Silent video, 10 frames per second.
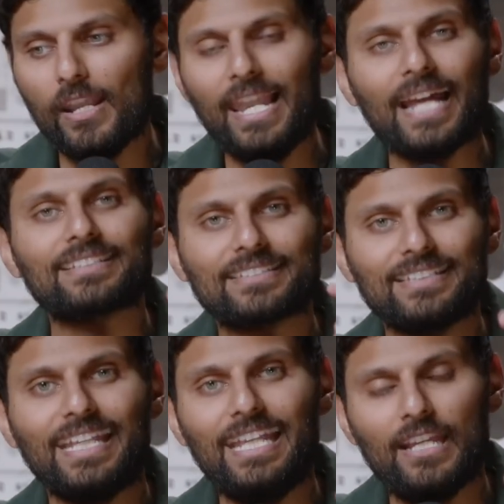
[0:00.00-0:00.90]
let's
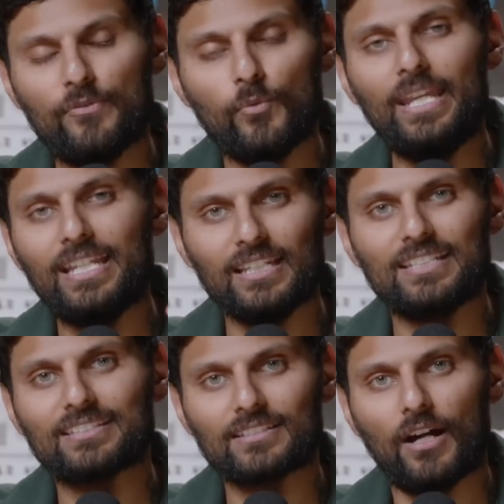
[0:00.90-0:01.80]
see if we can
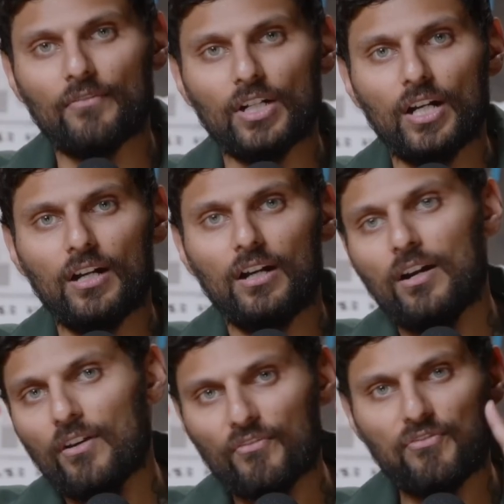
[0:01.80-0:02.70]
discover
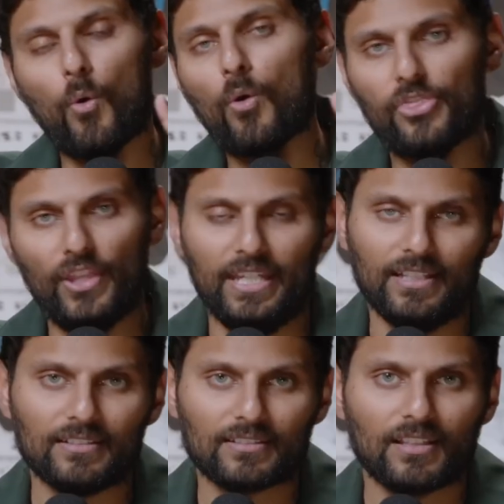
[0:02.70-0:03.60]
four
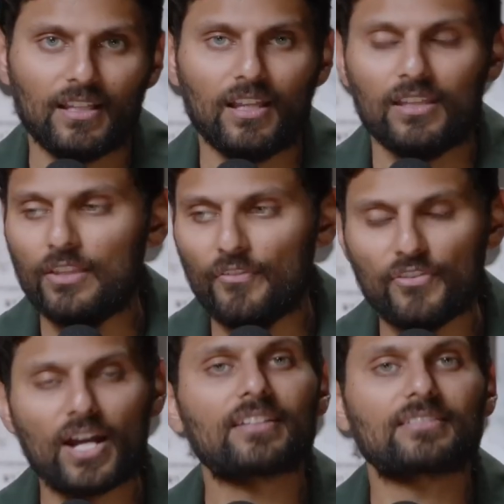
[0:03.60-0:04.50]
things. The
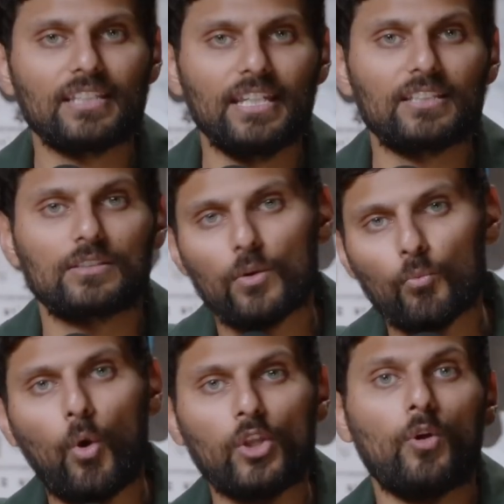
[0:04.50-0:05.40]
first is
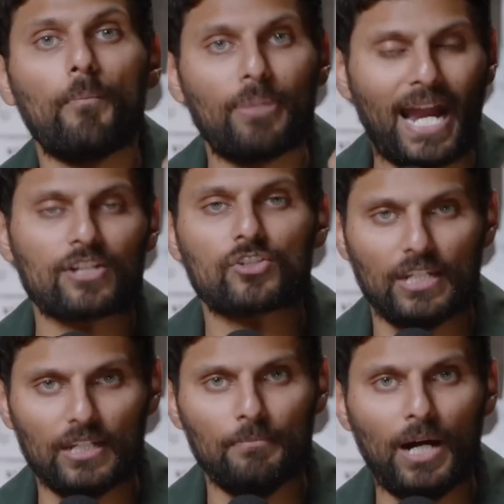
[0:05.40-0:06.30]
what you're
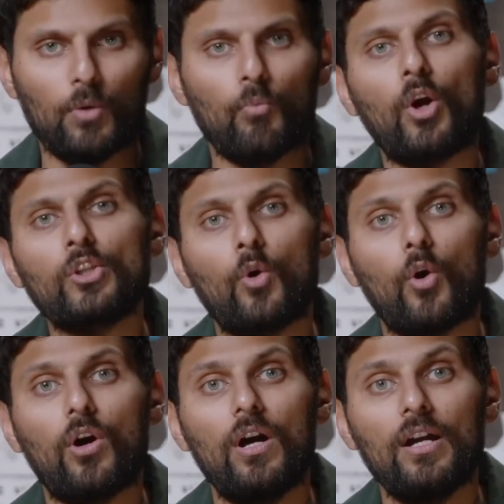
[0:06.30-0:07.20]
passionate about, what
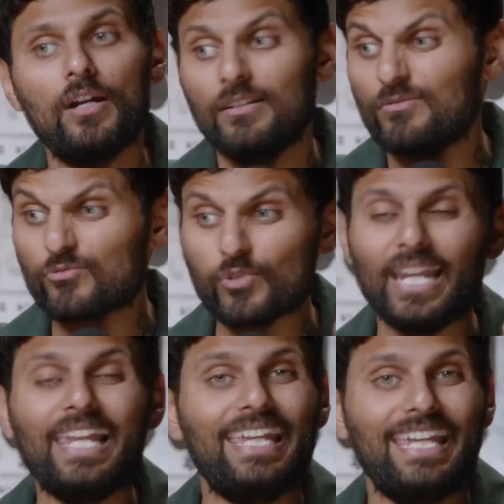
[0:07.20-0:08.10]
you're
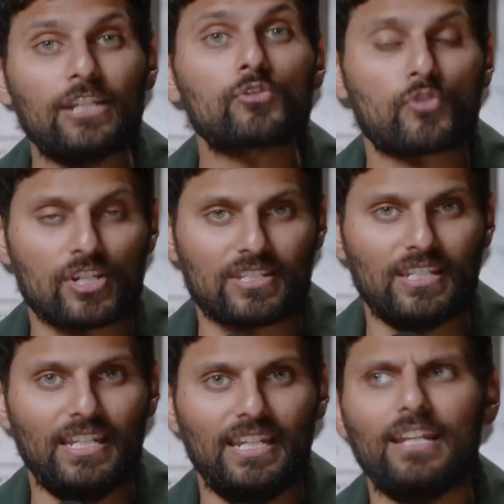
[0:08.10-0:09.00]
really
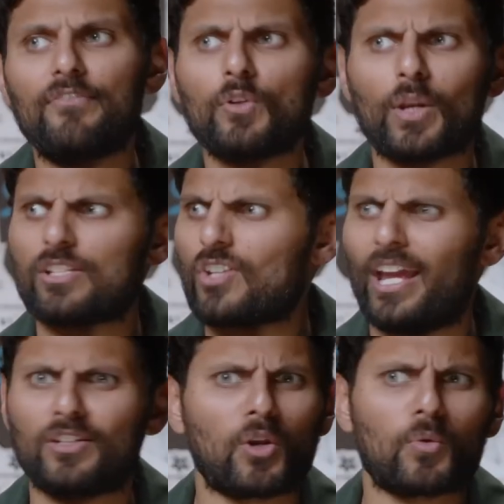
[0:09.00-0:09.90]
interested in. And if you're like,
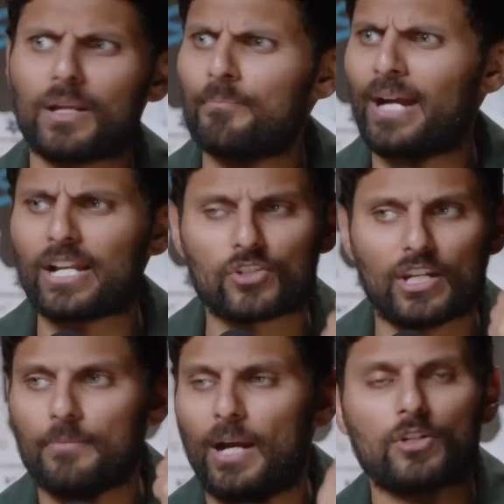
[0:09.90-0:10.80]
Jay, I don't know what I'm
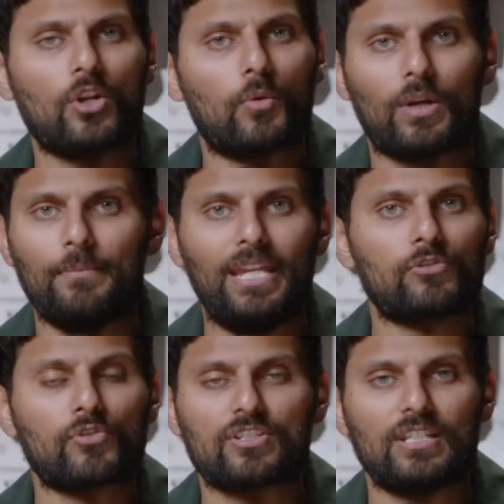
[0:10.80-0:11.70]
passionate about, I don't know what I'm
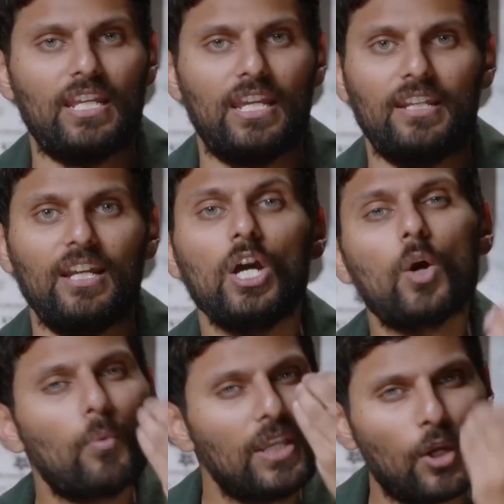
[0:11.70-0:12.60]
interested in,
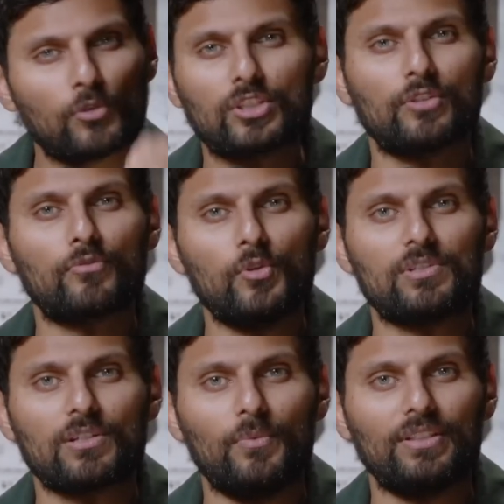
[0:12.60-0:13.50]
we go to the
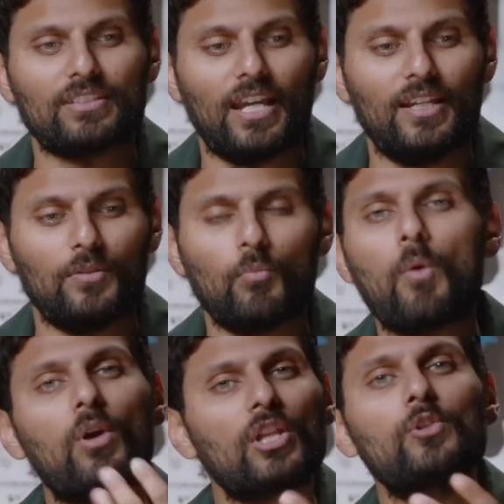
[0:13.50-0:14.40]
root and we say,
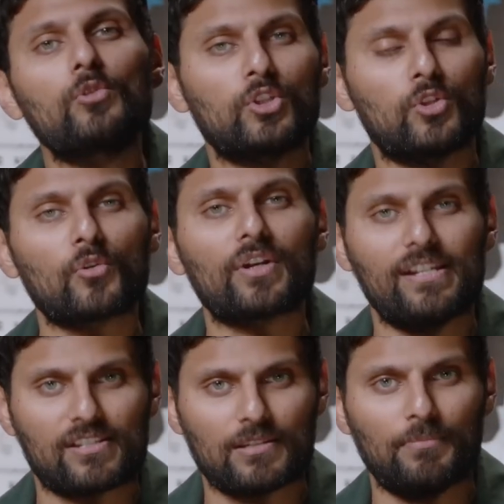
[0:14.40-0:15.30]
well, what are you
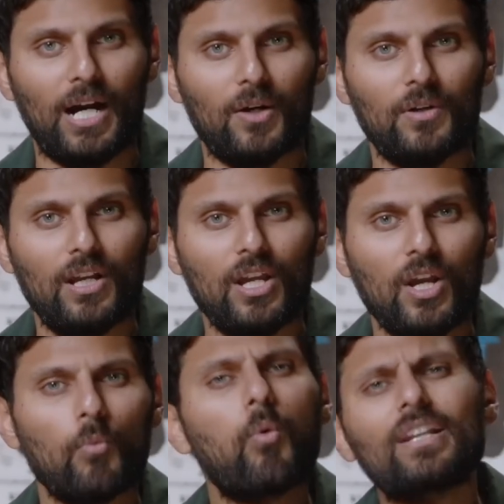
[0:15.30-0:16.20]
curious about?
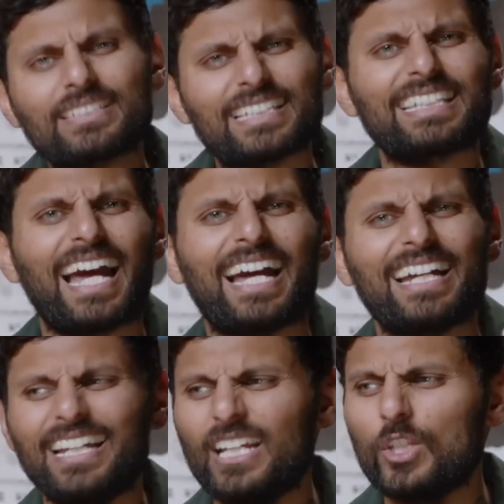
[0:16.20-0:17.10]
What is it
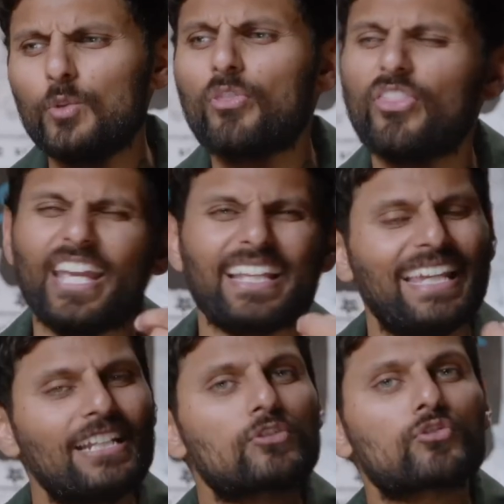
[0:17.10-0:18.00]
that you
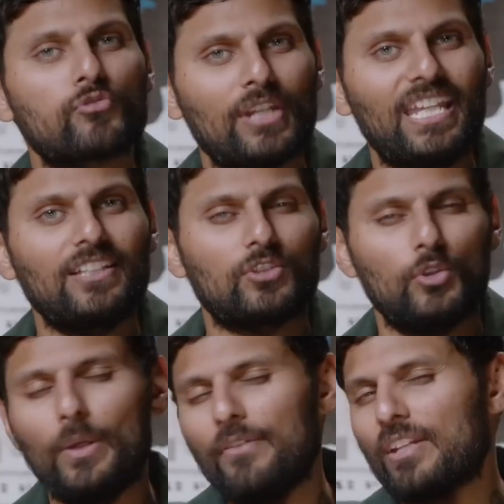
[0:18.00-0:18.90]
think
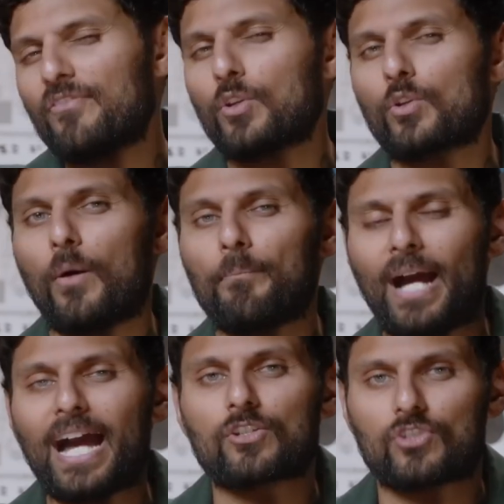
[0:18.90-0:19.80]
intrigues you, even if you're
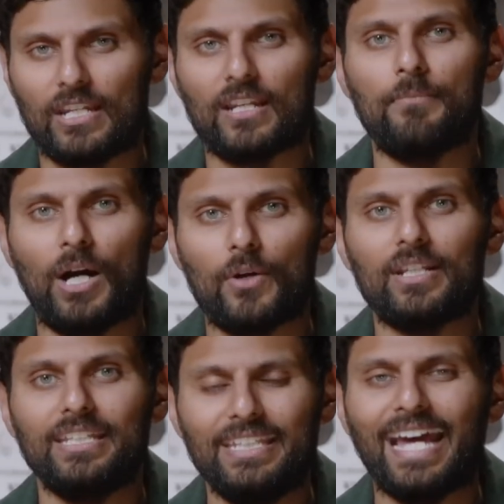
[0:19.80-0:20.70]
not passionate
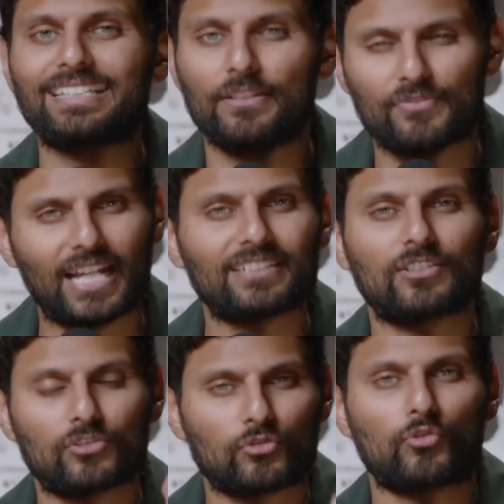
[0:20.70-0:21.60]
about it yet, if
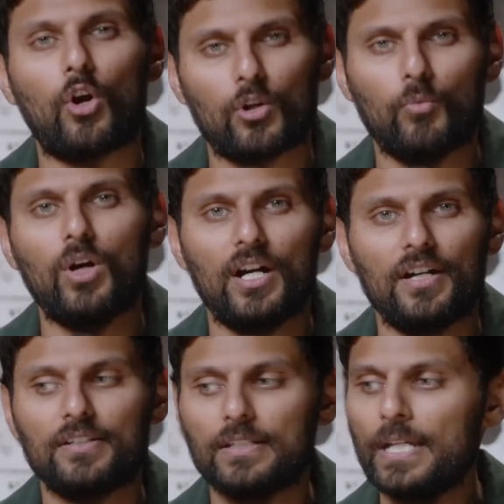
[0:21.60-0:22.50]
that's a strong
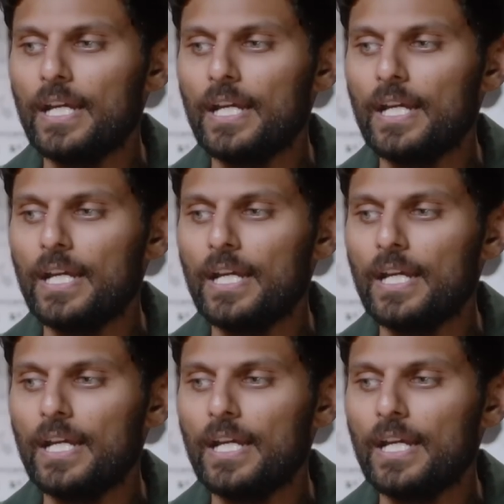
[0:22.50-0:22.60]
word?